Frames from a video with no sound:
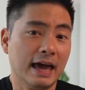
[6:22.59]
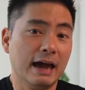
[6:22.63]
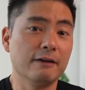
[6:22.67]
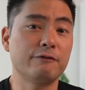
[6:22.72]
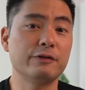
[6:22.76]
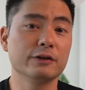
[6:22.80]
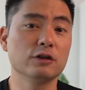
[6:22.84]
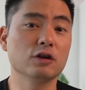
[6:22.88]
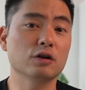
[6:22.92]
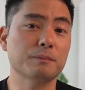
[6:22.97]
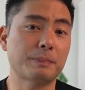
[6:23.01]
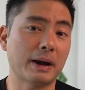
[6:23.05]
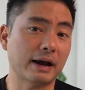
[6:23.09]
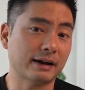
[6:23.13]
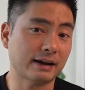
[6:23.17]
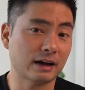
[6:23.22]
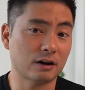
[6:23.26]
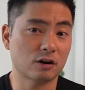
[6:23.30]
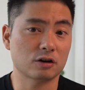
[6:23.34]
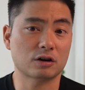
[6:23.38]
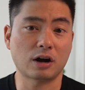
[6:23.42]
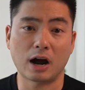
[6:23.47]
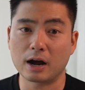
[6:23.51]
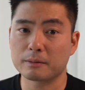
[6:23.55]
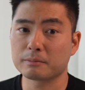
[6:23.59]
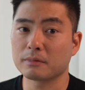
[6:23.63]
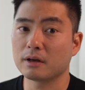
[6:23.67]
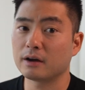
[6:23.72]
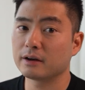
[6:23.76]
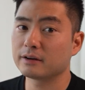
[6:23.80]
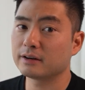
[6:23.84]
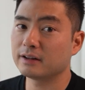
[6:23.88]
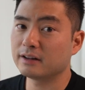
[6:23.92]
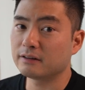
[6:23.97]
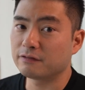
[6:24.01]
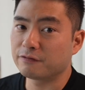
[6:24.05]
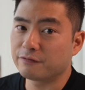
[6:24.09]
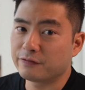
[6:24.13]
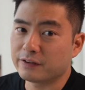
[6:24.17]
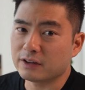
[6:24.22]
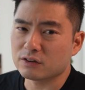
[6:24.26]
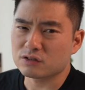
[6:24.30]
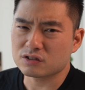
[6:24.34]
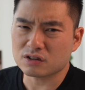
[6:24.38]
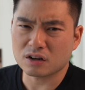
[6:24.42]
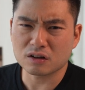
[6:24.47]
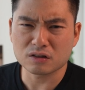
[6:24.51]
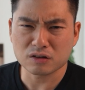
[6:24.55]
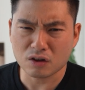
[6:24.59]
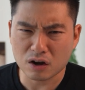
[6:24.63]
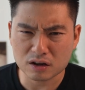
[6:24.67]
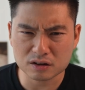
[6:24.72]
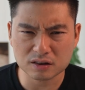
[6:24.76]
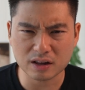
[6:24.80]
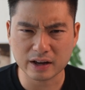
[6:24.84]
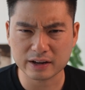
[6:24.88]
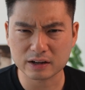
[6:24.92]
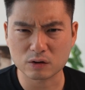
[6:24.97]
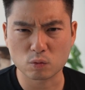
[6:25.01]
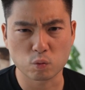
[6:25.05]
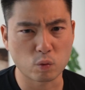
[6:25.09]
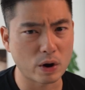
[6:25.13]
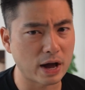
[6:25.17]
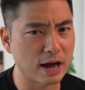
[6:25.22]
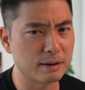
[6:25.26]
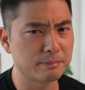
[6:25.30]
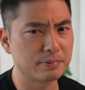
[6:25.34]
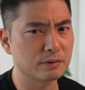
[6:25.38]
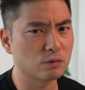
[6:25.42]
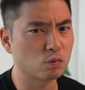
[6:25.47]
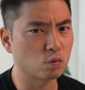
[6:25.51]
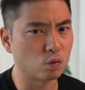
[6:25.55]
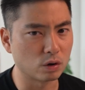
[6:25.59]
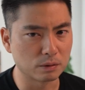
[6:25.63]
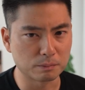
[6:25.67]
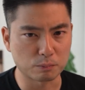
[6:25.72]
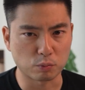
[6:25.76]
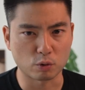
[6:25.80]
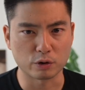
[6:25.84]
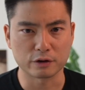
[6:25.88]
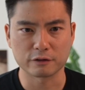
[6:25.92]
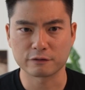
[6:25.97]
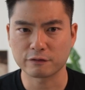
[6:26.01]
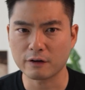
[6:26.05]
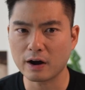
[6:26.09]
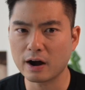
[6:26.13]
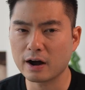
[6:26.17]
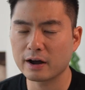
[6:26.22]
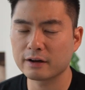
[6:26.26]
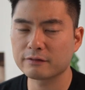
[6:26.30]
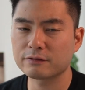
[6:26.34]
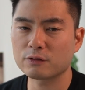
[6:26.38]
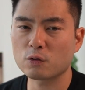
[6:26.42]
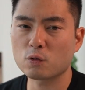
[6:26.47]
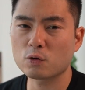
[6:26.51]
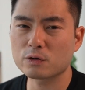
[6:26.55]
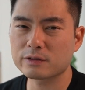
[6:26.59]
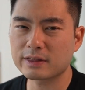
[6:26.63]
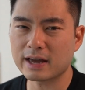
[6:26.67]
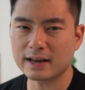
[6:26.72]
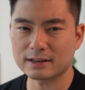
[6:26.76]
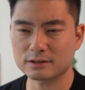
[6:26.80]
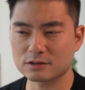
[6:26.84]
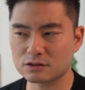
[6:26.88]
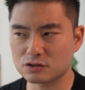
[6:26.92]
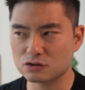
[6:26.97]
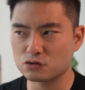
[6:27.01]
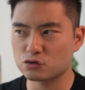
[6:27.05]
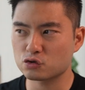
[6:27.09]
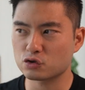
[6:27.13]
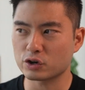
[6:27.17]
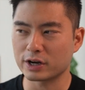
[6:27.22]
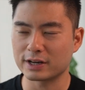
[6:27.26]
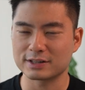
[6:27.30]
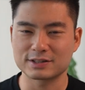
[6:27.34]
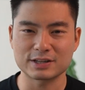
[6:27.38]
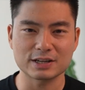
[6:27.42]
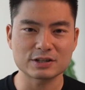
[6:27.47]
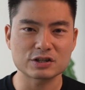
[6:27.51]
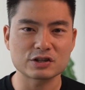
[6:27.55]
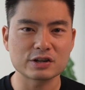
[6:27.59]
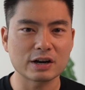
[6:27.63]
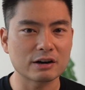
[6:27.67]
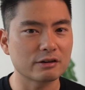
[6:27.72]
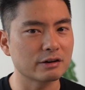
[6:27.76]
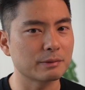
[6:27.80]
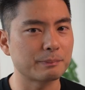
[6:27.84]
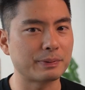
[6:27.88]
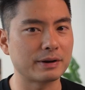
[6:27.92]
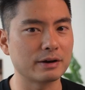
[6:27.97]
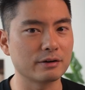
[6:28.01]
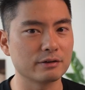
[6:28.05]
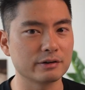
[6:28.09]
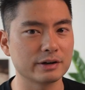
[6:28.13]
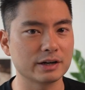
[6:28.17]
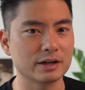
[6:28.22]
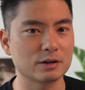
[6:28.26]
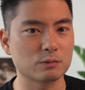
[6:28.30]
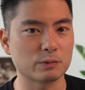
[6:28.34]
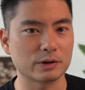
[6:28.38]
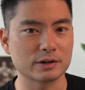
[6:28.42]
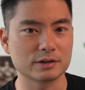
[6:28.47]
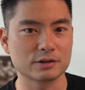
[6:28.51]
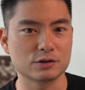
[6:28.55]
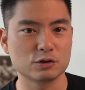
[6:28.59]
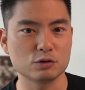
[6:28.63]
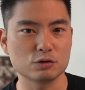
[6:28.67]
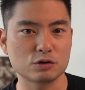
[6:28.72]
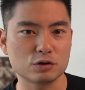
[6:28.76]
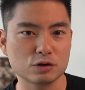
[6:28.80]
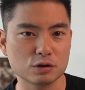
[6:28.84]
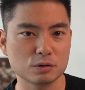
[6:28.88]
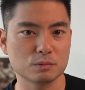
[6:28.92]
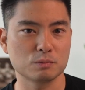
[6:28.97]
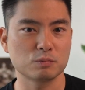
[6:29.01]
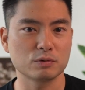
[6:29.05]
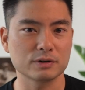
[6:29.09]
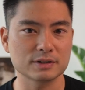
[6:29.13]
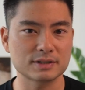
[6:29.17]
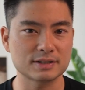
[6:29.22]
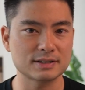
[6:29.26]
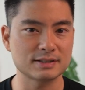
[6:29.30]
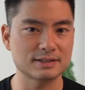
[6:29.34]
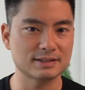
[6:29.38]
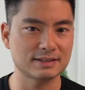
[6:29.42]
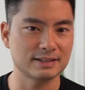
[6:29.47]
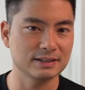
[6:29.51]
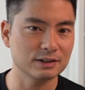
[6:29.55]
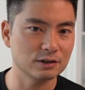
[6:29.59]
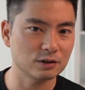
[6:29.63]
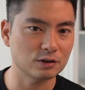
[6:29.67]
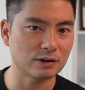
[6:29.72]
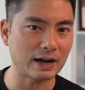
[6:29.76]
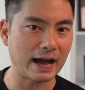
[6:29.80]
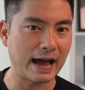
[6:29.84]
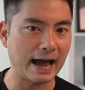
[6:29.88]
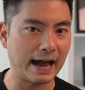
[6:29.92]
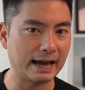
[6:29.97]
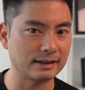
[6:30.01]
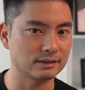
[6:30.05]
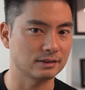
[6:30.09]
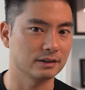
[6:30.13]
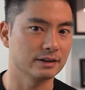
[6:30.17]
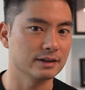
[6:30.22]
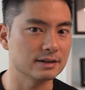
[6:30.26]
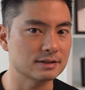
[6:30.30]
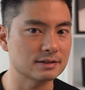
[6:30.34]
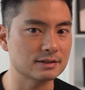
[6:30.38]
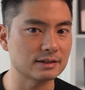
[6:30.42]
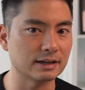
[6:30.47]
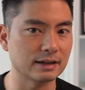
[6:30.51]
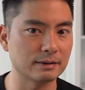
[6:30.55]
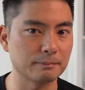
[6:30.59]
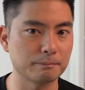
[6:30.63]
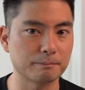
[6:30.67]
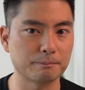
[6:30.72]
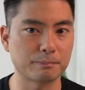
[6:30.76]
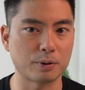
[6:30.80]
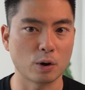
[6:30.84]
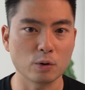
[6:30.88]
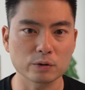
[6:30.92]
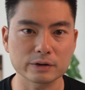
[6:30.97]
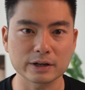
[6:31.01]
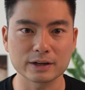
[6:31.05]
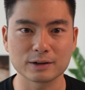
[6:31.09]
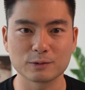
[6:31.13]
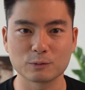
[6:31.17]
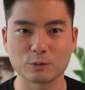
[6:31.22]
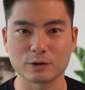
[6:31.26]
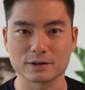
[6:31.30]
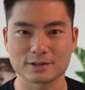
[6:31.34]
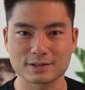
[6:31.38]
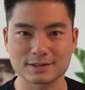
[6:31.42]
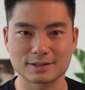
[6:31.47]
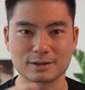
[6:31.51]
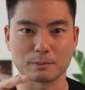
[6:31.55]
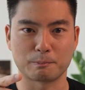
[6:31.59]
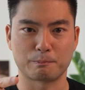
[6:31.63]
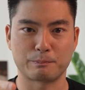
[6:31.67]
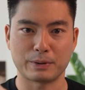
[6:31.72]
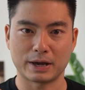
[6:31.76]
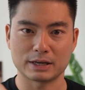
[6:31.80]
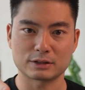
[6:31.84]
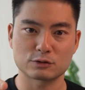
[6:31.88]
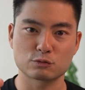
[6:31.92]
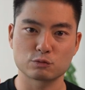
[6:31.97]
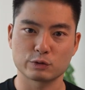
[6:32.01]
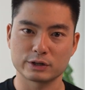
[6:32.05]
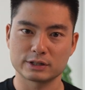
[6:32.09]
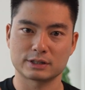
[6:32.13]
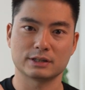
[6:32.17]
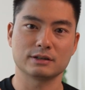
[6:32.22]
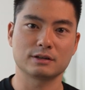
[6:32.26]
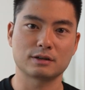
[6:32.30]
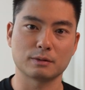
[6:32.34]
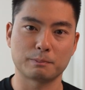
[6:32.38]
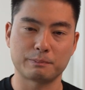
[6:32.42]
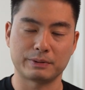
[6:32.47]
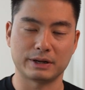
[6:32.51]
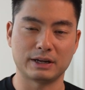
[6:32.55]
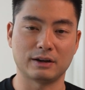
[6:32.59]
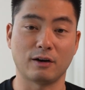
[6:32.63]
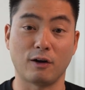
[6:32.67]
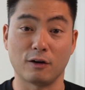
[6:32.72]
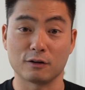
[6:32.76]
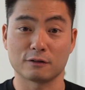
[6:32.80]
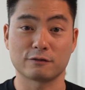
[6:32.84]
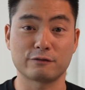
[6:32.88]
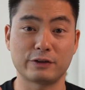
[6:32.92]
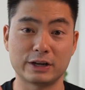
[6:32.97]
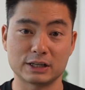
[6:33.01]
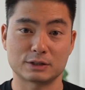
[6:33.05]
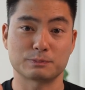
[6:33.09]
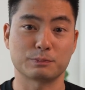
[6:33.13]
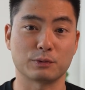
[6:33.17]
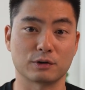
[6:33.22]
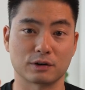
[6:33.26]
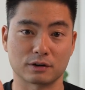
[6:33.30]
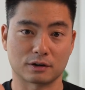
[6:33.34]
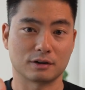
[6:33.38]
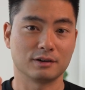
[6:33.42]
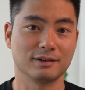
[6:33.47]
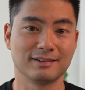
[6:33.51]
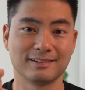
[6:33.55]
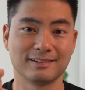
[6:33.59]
If we look back at our timeline, it feels a lot like Web 1.5 or that transitionary period when YouTube was still adless and poking was the best reason to be on Facebook.